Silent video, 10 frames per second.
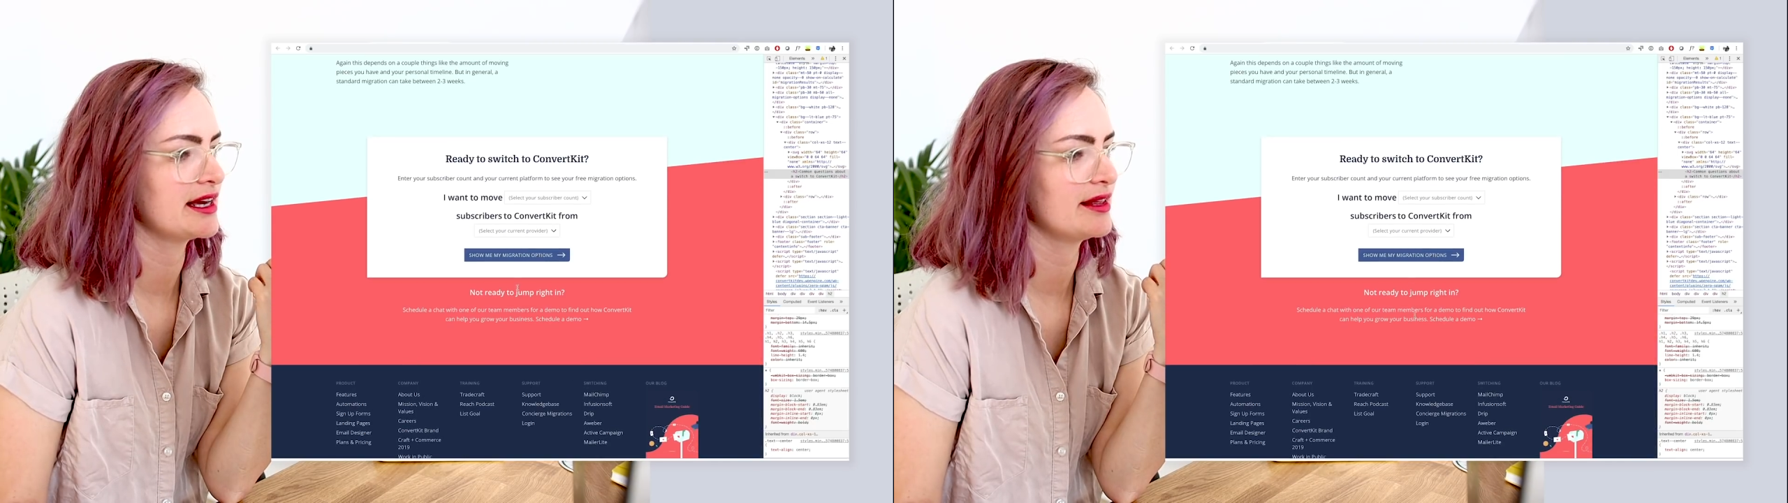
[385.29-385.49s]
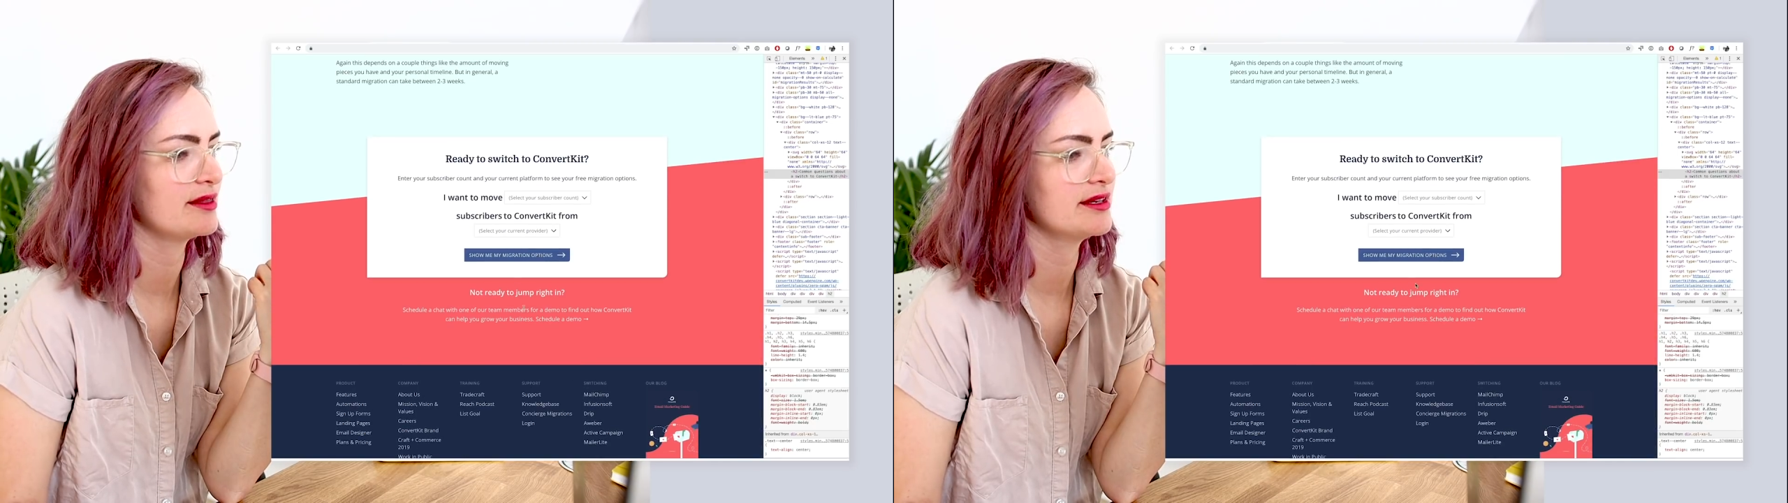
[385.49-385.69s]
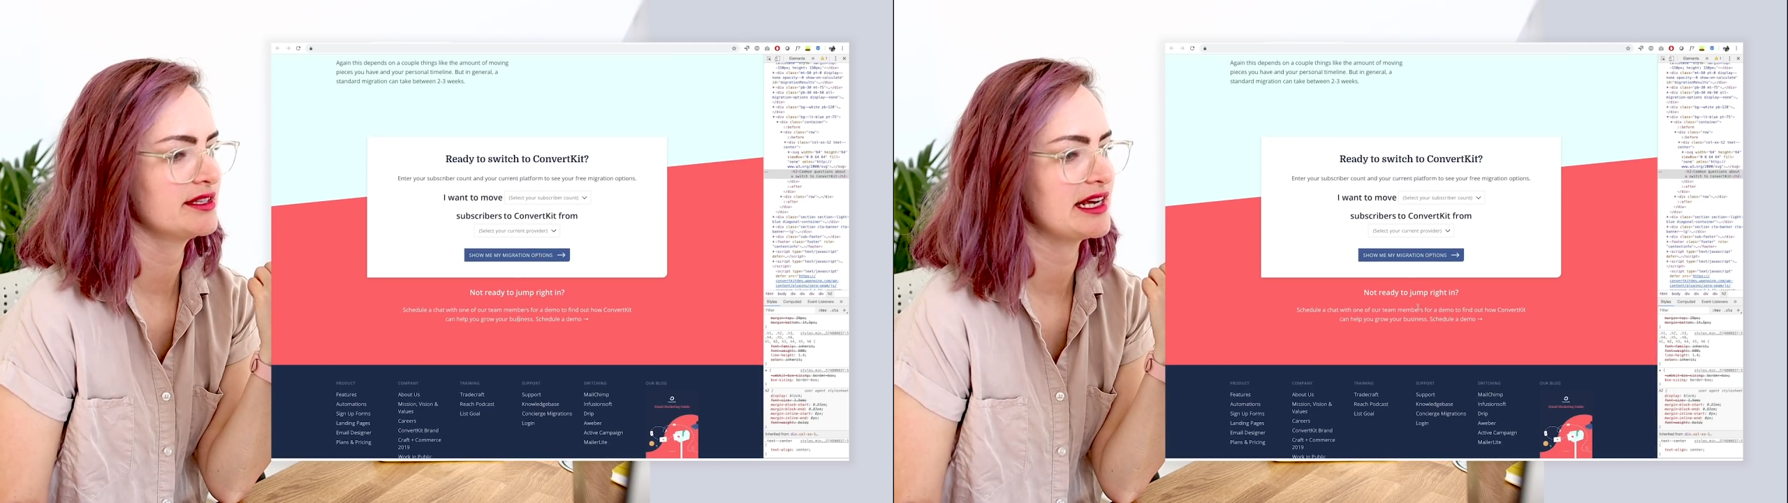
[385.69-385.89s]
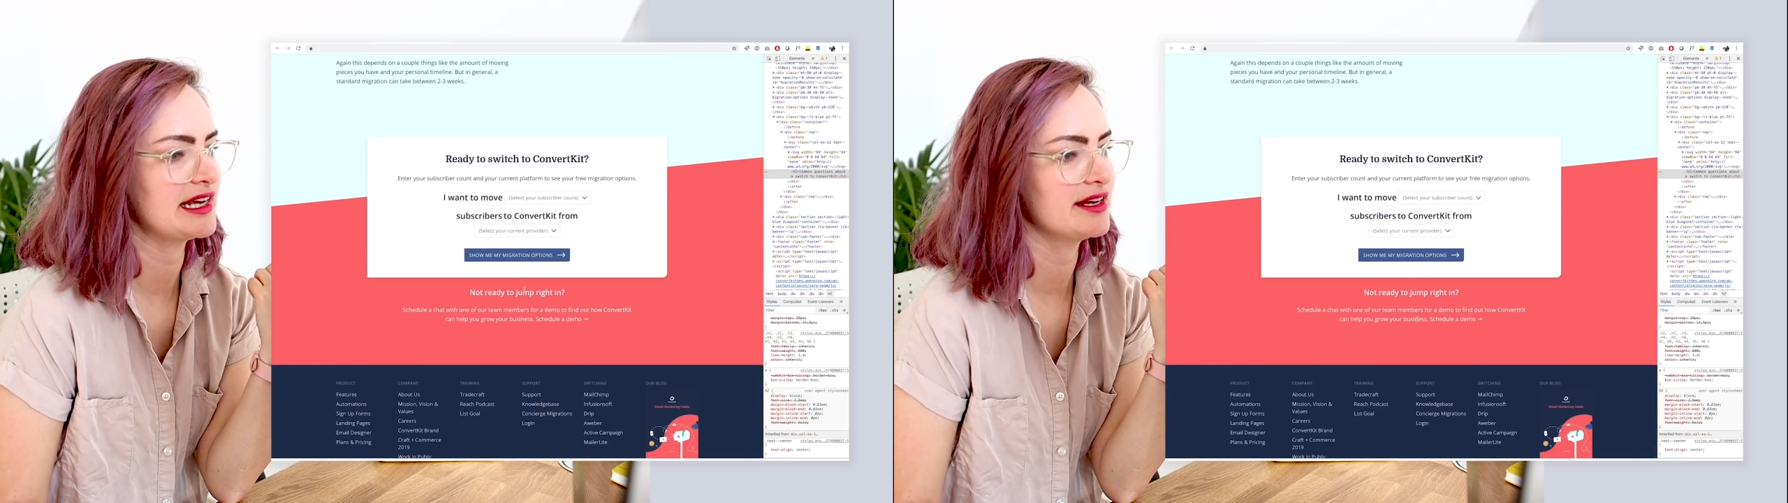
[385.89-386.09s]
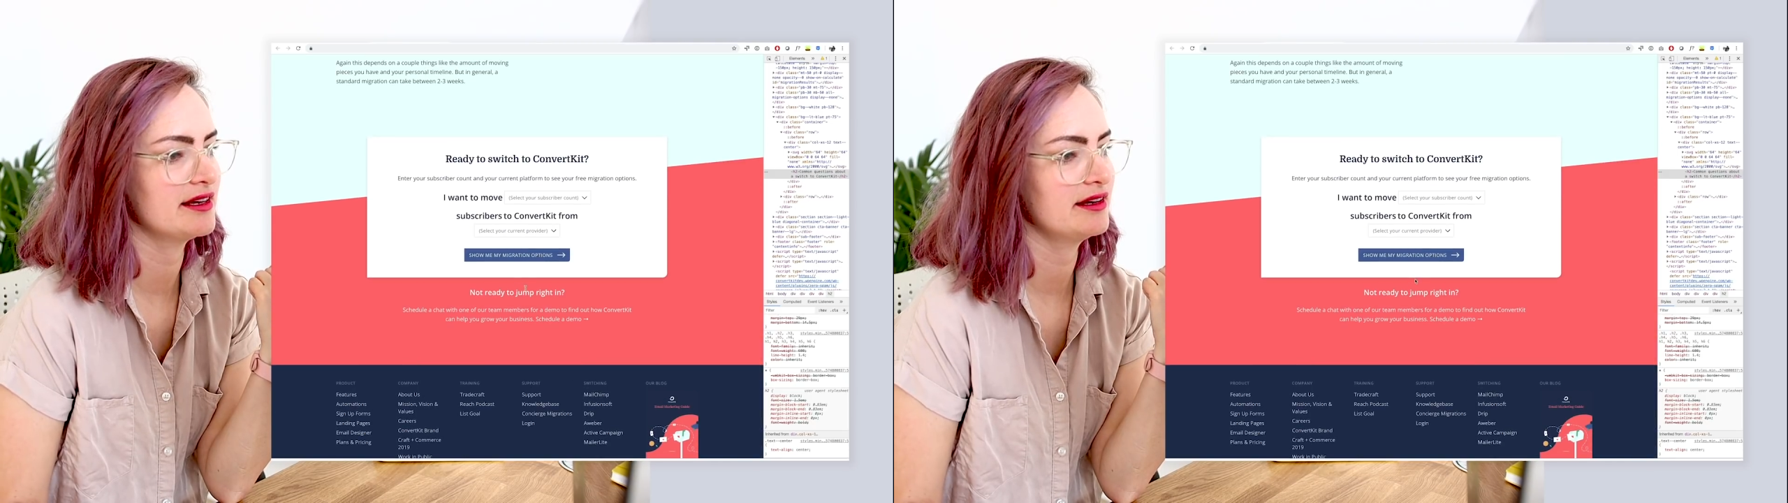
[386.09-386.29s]
that this
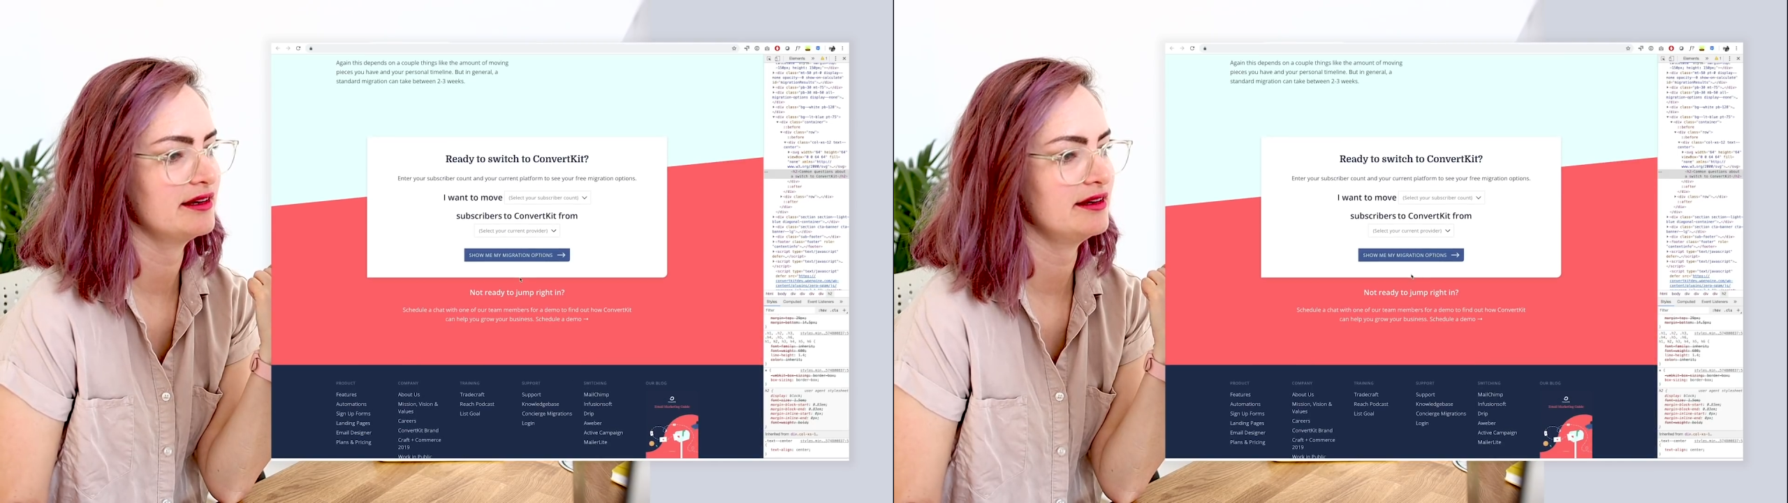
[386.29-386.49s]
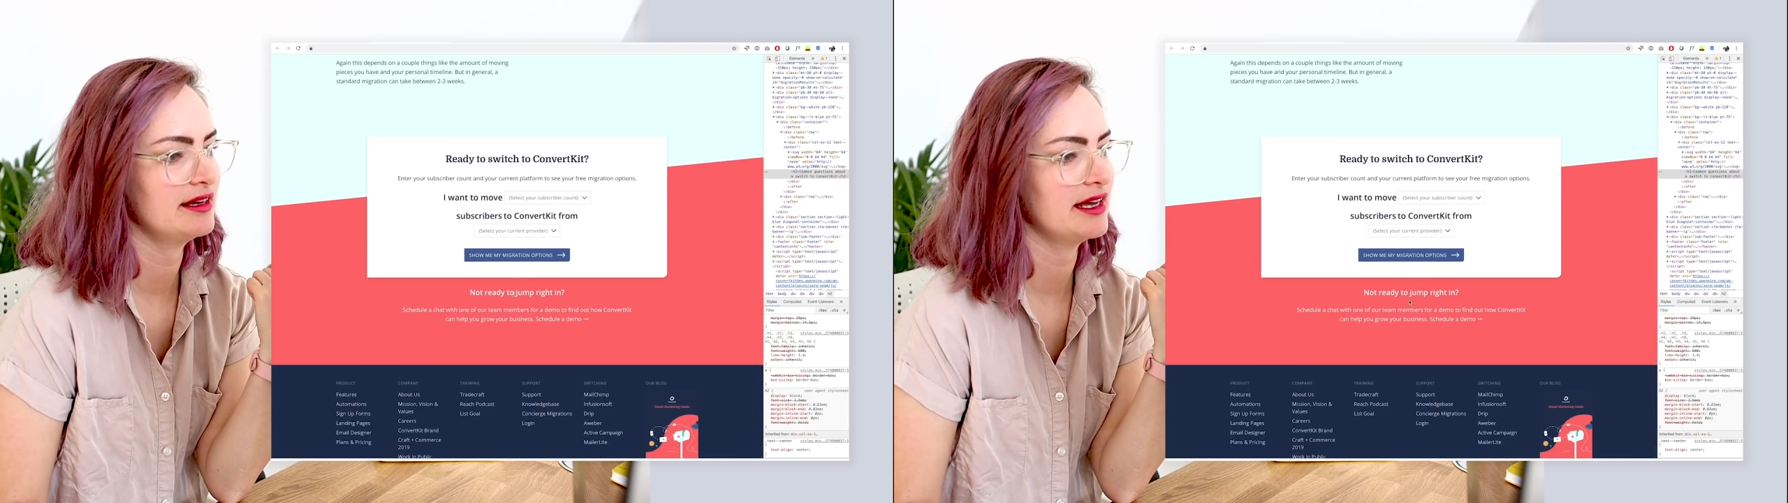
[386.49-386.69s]
here